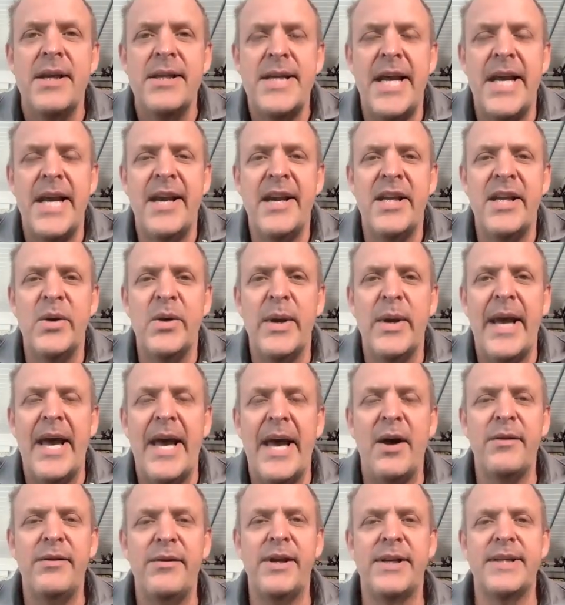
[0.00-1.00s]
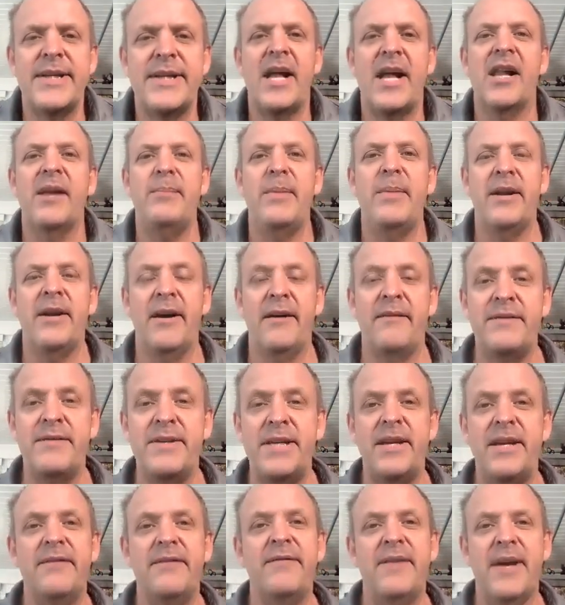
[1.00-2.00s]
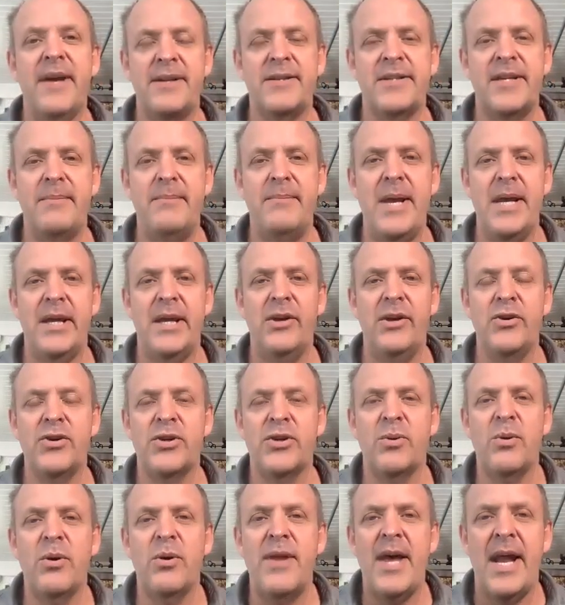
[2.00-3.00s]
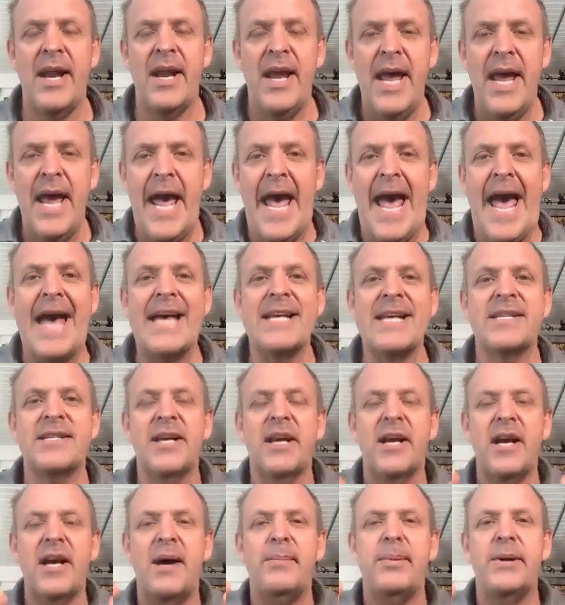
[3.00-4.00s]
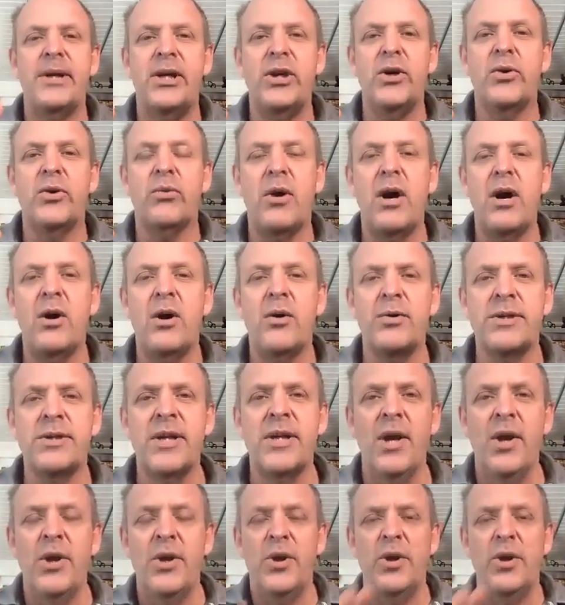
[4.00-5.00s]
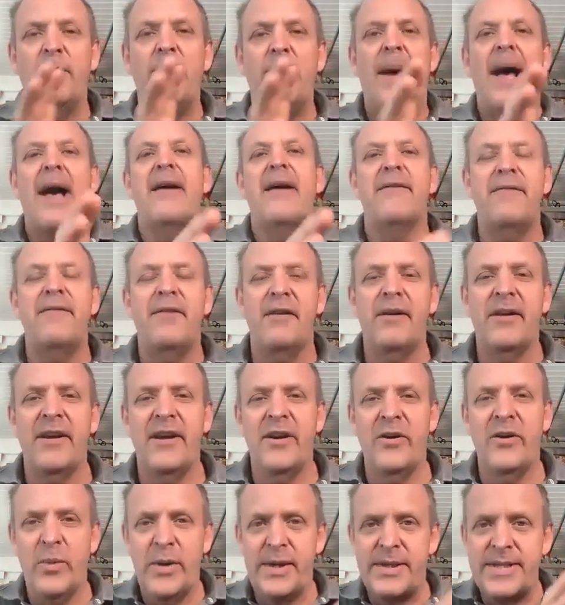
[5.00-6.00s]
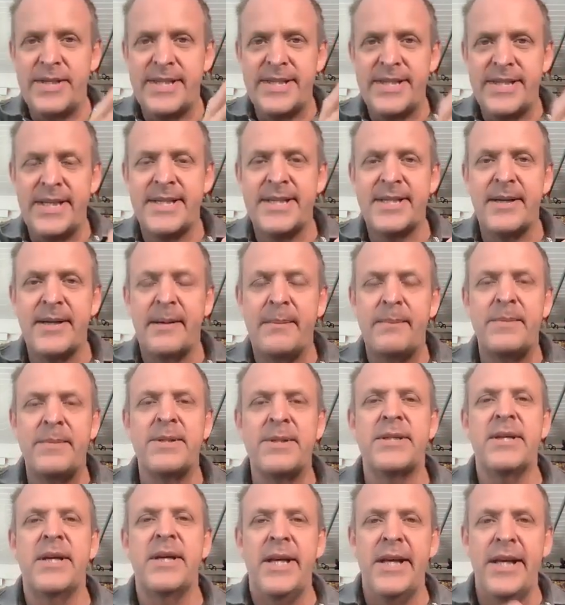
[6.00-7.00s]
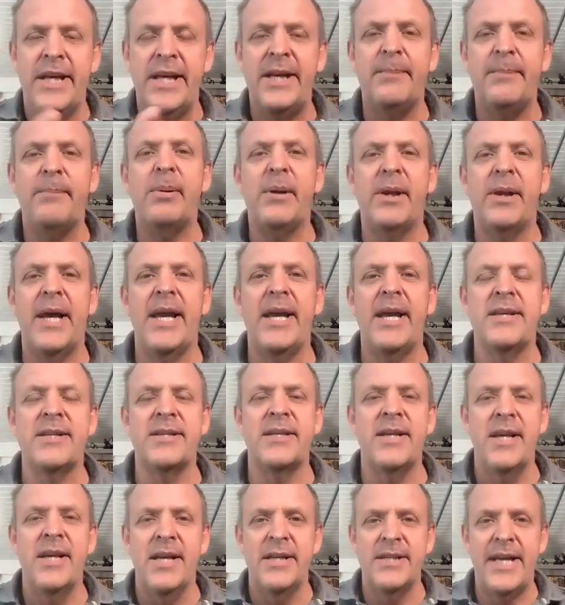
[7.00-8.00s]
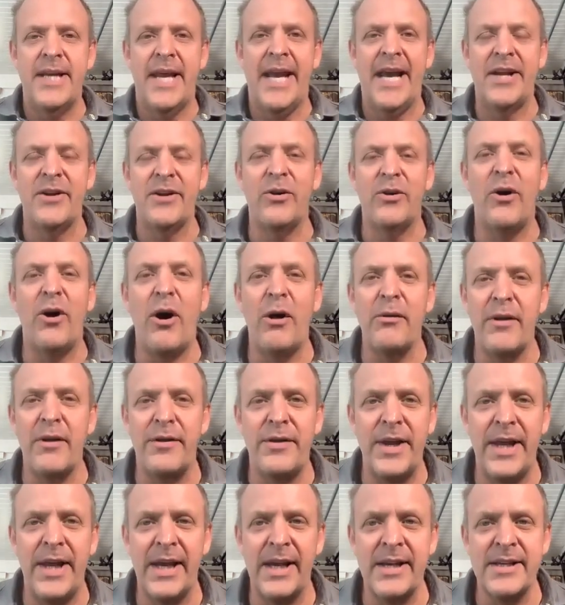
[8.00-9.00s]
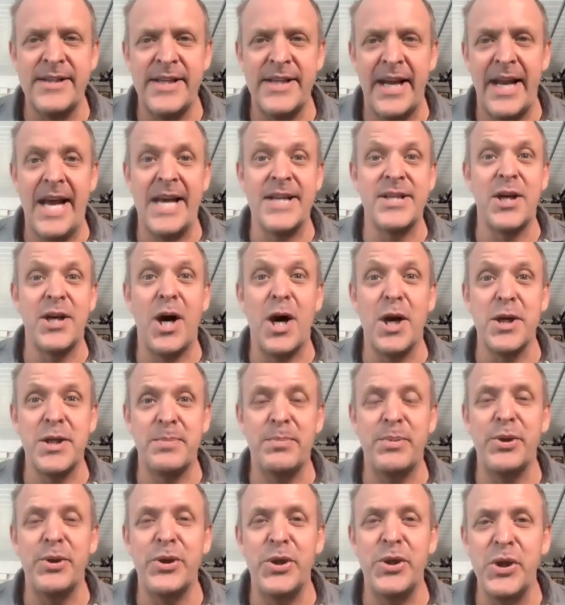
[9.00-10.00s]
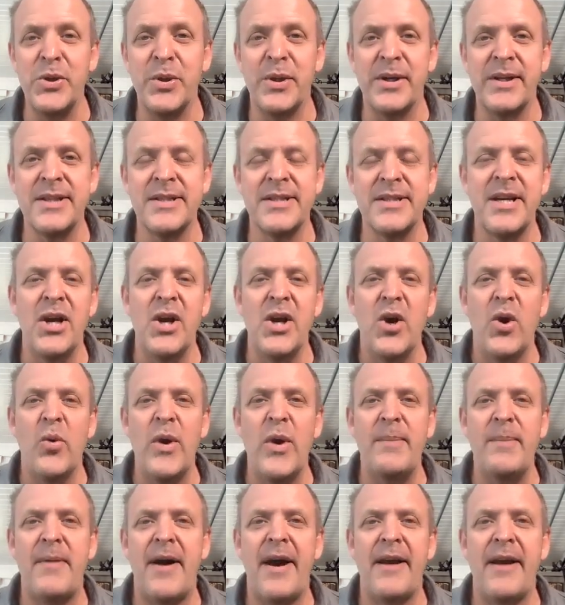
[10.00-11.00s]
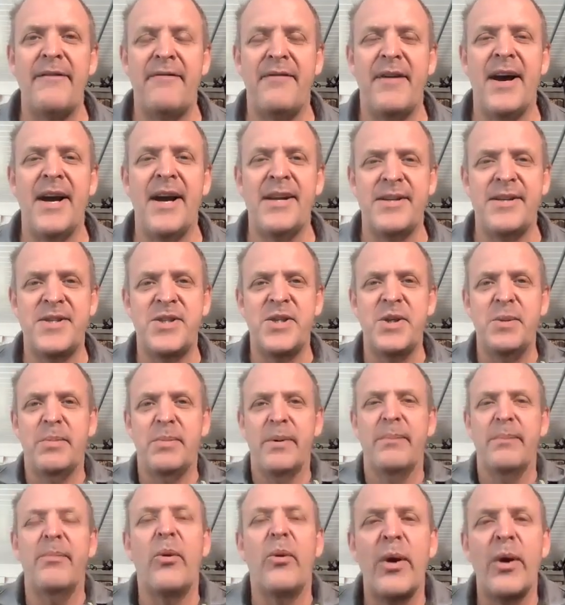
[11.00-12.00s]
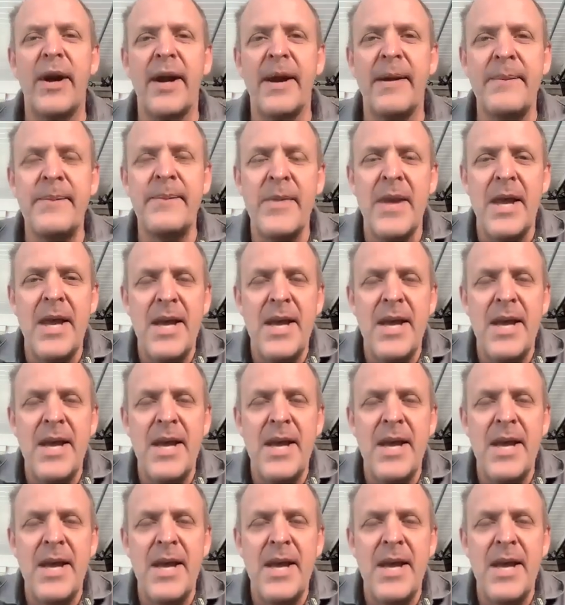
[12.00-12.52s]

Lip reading: take into account this element of defense and making sure that as the company grows, you're backfilling it with systems in place to handle all the things that as entrepreneurs, we might find super boring.